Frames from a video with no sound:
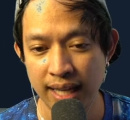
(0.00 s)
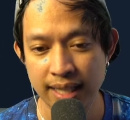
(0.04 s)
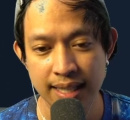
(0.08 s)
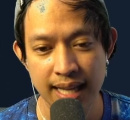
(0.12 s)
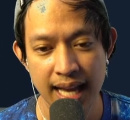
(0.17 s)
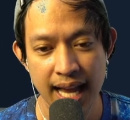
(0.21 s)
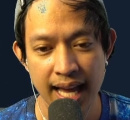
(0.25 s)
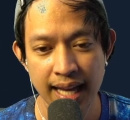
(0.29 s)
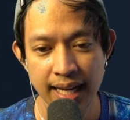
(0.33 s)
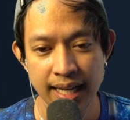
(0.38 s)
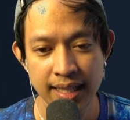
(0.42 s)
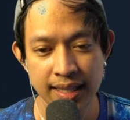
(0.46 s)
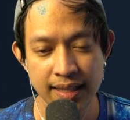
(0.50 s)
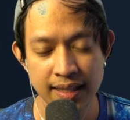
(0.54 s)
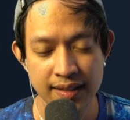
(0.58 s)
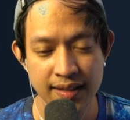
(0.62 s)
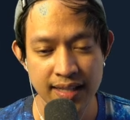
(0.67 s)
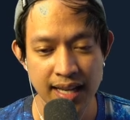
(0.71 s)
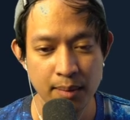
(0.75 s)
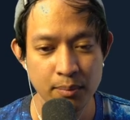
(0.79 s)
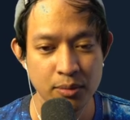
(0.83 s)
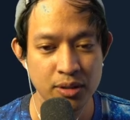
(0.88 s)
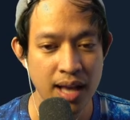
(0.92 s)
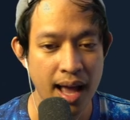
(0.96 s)
and at the
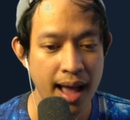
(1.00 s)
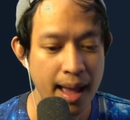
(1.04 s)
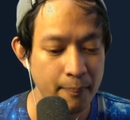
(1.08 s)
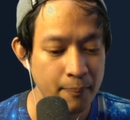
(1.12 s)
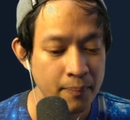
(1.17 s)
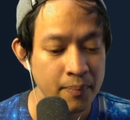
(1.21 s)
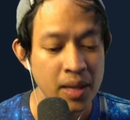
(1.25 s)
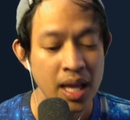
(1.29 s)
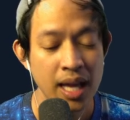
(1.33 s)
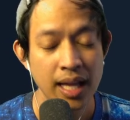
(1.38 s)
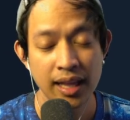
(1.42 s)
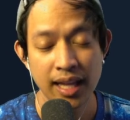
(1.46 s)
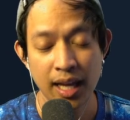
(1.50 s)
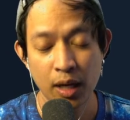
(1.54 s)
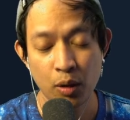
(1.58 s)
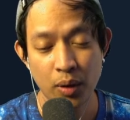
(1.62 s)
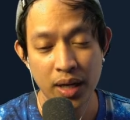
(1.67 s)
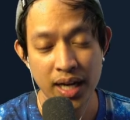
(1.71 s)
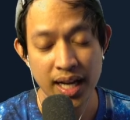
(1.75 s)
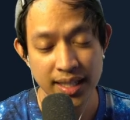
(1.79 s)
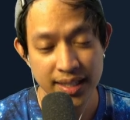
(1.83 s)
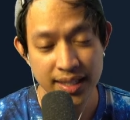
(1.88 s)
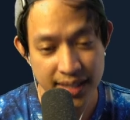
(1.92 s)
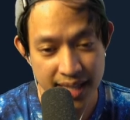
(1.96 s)
same time, like what
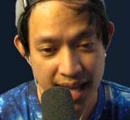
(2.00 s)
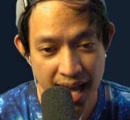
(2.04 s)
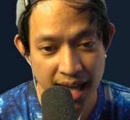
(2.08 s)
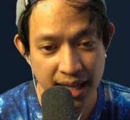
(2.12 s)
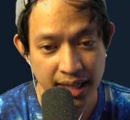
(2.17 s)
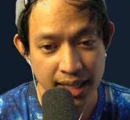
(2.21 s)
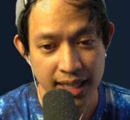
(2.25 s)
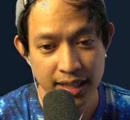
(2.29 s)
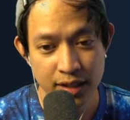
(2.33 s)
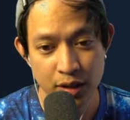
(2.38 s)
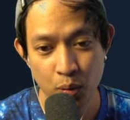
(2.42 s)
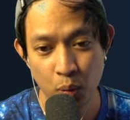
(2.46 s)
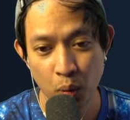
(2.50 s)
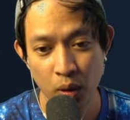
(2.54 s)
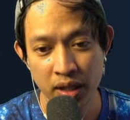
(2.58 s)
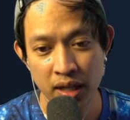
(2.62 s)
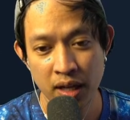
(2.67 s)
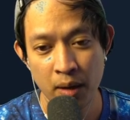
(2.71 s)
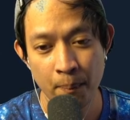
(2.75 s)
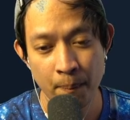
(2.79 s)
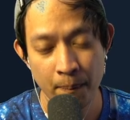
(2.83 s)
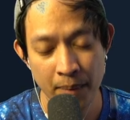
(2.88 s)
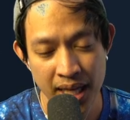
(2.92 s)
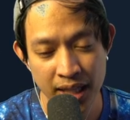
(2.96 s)
I said, it's what a
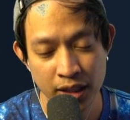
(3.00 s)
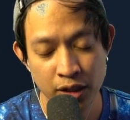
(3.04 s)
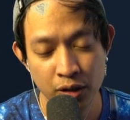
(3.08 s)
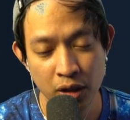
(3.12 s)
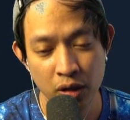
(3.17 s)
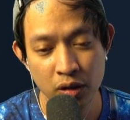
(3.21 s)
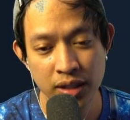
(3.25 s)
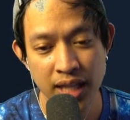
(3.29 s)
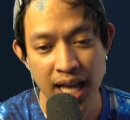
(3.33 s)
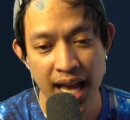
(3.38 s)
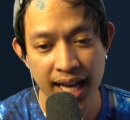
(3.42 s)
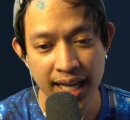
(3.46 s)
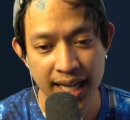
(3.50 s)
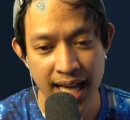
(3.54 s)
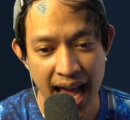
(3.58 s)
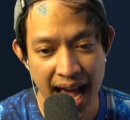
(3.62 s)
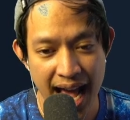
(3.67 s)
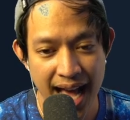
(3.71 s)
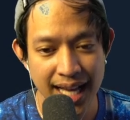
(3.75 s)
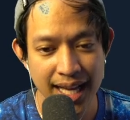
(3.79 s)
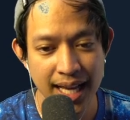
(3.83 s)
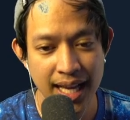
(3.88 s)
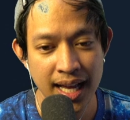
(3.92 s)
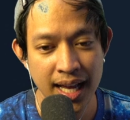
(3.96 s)
mid-grow deck
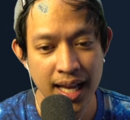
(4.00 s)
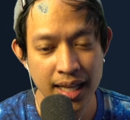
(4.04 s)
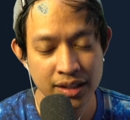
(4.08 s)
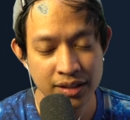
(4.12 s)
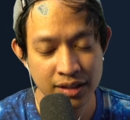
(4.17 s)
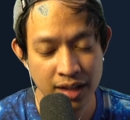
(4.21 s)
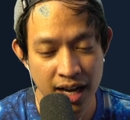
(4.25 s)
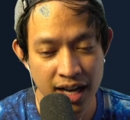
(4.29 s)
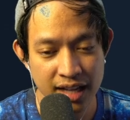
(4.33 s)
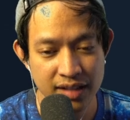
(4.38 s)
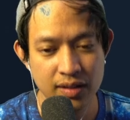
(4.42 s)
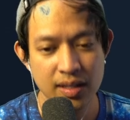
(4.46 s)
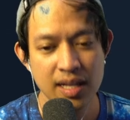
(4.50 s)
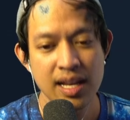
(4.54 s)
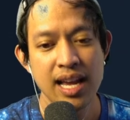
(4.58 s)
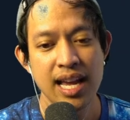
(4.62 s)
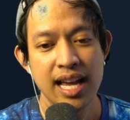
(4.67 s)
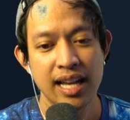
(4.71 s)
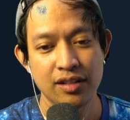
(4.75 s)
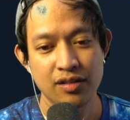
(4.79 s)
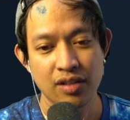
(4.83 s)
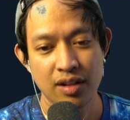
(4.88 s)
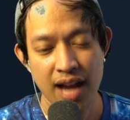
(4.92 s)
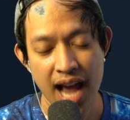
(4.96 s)
does.
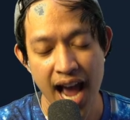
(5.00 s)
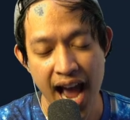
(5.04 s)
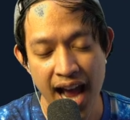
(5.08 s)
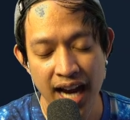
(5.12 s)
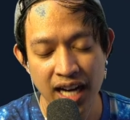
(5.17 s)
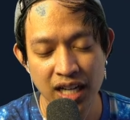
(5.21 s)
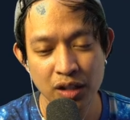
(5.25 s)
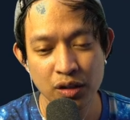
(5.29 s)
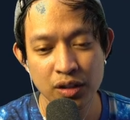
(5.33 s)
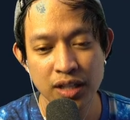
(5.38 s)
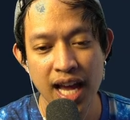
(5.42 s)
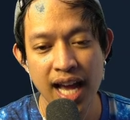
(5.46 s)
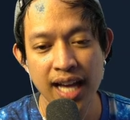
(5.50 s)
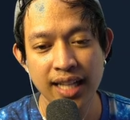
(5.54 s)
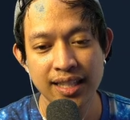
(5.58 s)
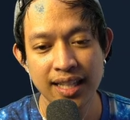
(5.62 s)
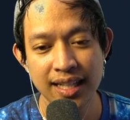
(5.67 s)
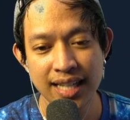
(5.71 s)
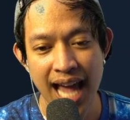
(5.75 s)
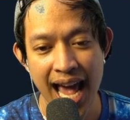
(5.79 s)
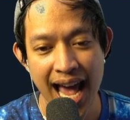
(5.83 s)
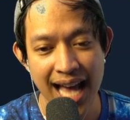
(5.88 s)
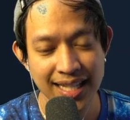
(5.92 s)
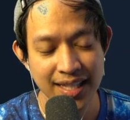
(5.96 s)
It's an aggro deck that
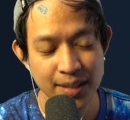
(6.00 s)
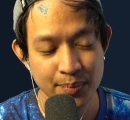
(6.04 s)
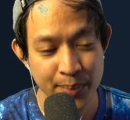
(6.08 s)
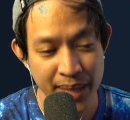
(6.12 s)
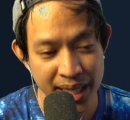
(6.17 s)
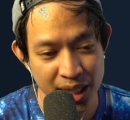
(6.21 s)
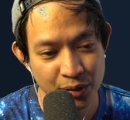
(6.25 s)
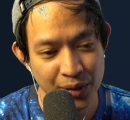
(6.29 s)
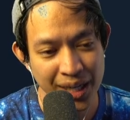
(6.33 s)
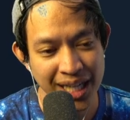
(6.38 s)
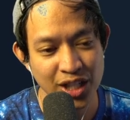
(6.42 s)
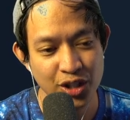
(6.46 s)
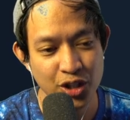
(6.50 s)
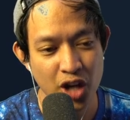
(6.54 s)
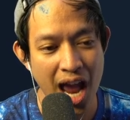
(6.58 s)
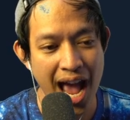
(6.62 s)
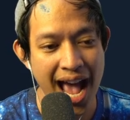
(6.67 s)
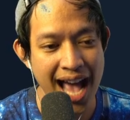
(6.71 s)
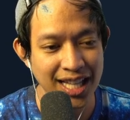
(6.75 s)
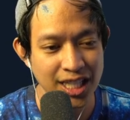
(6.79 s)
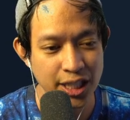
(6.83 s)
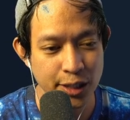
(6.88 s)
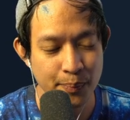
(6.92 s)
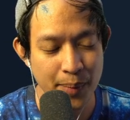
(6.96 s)
has mid-range
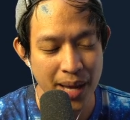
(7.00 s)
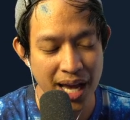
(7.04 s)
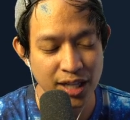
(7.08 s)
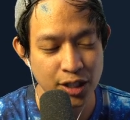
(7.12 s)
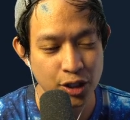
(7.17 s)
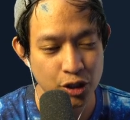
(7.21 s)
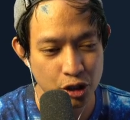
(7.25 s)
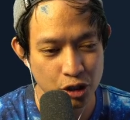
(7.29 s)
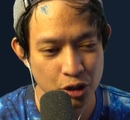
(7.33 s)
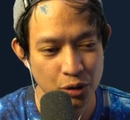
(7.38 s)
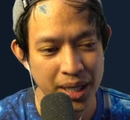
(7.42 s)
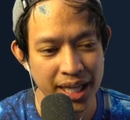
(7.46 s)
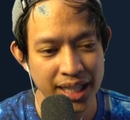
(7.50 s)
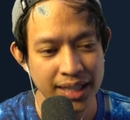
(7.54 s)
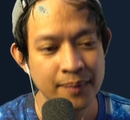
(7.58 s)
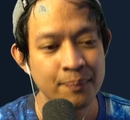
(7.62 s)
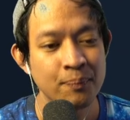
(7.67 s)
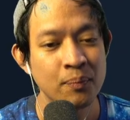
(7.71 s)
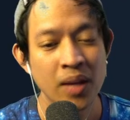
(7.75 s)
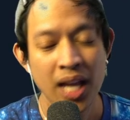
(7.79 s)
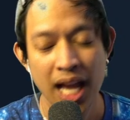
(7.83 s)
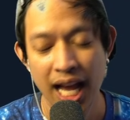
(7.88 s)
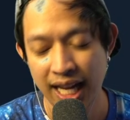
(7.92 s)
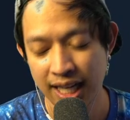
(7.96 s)
aspects to it,
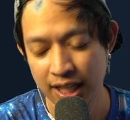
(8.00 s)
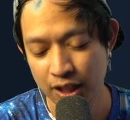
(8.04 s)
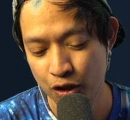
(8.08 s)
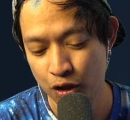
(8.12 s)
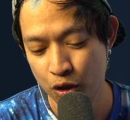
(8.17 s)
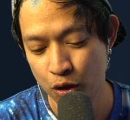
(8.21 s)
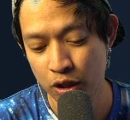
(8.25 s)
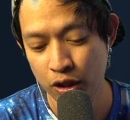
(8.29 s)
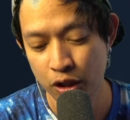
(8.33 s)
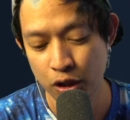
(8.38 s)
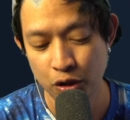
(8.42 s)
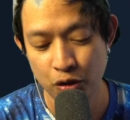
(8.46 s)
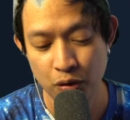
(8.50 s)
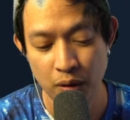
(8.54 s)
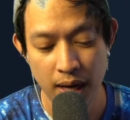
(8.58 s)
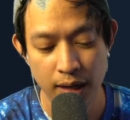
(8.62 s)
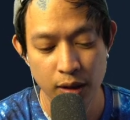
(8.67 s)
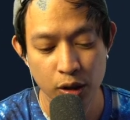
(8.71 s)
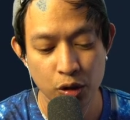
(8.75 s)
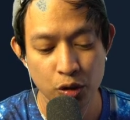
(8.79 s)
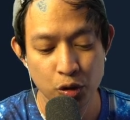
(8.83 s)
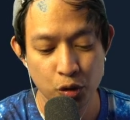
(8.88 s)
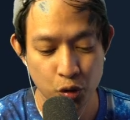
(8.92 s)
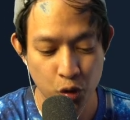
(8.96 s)
and it's going to try to
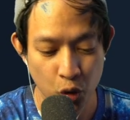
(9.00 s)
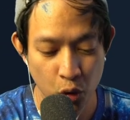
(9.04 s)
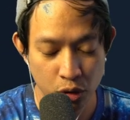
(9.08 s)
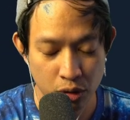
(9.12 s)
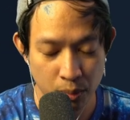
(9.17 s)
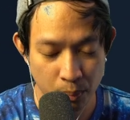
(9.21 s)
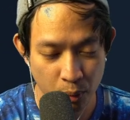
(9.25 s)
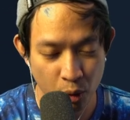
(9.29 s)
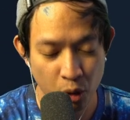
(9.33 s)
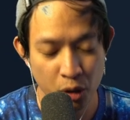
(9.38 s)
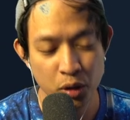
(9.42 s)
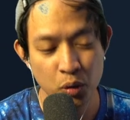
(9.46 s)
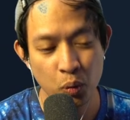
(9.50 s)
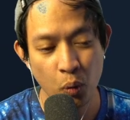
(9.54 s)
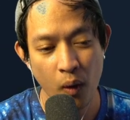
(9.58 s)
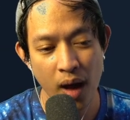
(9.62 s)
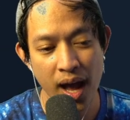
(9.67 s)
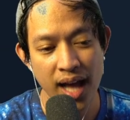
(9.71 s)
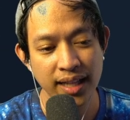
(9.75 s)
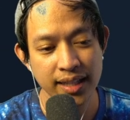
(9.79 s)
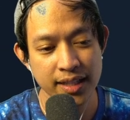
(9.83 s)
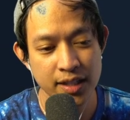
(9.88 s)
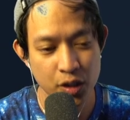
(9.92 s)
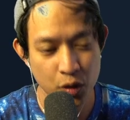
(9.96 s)
control the board
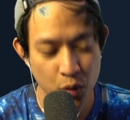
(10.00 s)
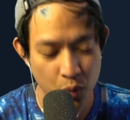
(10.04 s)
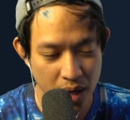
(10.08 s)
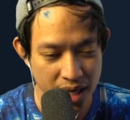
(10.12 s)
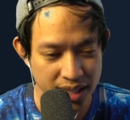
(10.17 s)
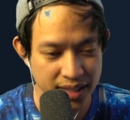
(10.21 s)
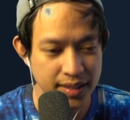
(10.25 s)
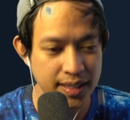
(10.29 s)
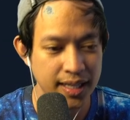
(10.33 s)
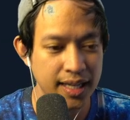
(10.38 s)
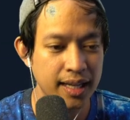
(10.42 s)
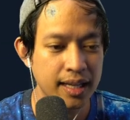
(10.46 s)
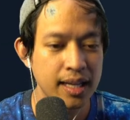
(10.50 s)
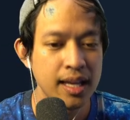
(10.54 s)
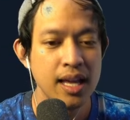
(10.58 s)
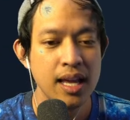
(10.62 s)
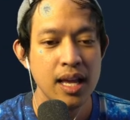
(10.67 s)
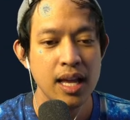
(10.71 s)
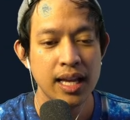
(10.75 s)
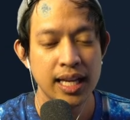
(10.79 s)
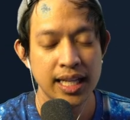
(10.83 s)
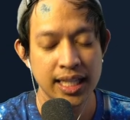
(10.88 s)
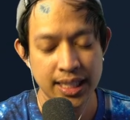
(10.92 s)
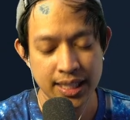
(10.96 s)
while it's questing.
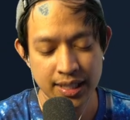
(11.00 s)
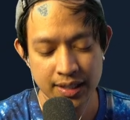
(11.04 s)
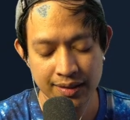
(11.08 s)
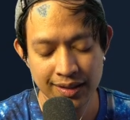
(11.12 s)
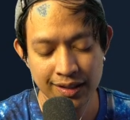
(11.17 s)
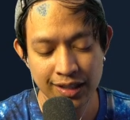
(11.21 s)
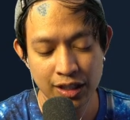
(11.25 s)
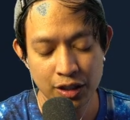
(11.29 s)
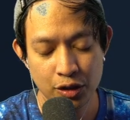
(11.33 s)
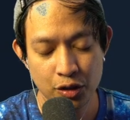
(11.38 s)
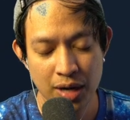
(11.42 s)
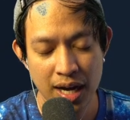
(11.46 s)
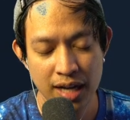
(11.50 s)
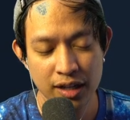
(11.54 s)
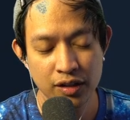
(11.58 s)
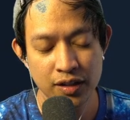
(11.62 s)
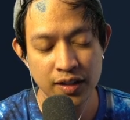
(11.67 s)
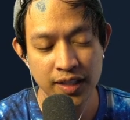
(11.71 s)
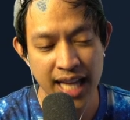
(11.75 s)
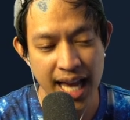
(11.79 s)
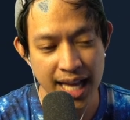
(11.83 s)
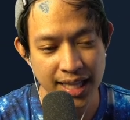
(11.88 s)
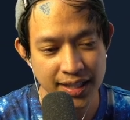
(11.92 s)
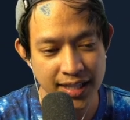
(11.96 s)
It's going to try to
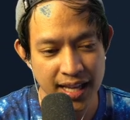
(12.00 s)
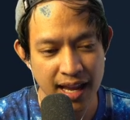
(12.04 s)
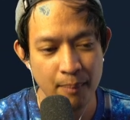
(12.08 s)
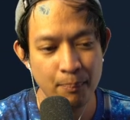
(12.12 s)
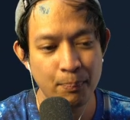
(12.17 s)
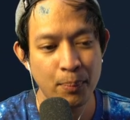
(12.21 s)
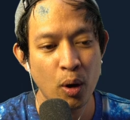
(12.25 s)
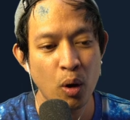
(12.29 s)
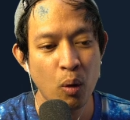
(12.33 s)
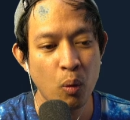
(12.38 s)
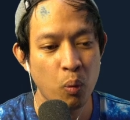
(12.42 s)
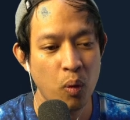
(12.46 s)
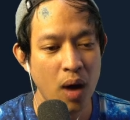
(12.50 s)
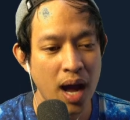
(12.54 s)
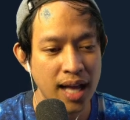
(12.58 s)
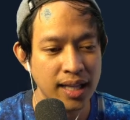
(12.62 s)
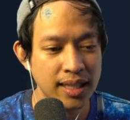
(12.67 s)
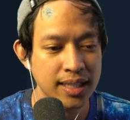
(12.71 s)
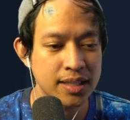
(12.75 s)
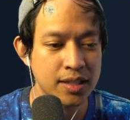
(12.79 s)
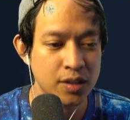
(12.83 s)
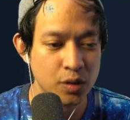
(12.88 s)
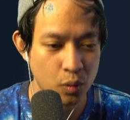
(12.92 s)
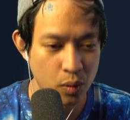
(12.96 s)
get tempo while
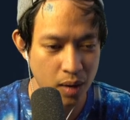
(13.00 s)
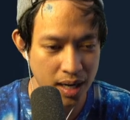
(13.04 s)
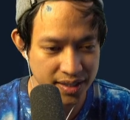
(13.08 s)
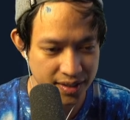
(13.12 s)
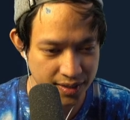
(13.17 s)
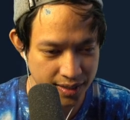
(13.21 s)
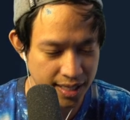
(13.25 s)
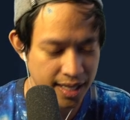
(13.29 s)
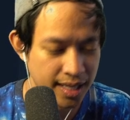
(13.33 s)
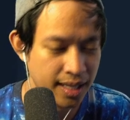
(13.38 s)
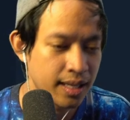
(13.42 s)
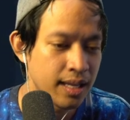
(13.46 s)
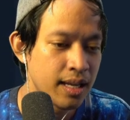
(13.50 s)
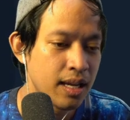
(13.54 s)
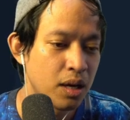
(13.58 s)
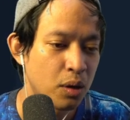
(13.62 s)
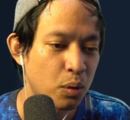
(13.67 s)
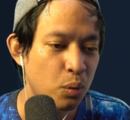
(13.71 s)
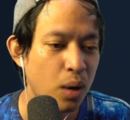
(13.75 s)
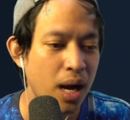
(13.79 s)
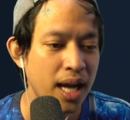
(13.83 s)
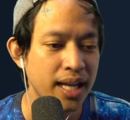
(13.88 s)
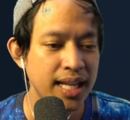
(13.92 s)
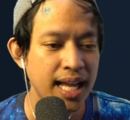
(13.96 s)
it's questing,
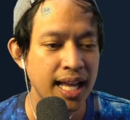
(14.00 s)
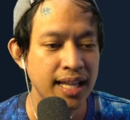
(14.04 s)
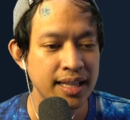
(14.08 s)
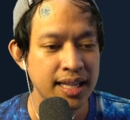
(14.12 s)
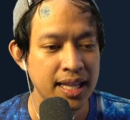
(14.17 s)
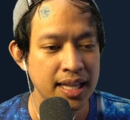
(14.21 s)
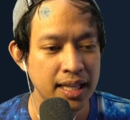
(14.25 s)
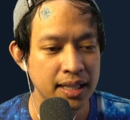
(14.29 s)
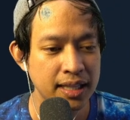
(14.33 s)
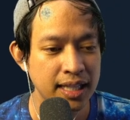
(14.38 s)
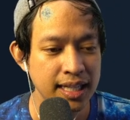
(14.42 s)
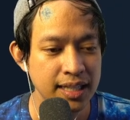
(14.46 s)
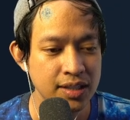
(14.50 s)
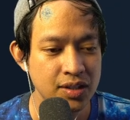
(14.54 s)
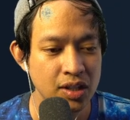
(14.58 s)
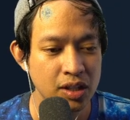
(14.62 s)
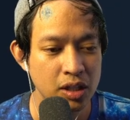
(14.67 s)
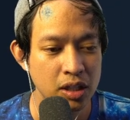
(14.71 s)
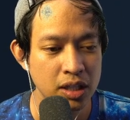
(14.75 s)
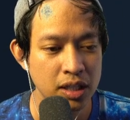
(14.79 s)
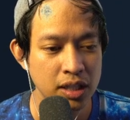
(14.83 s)
right? And this is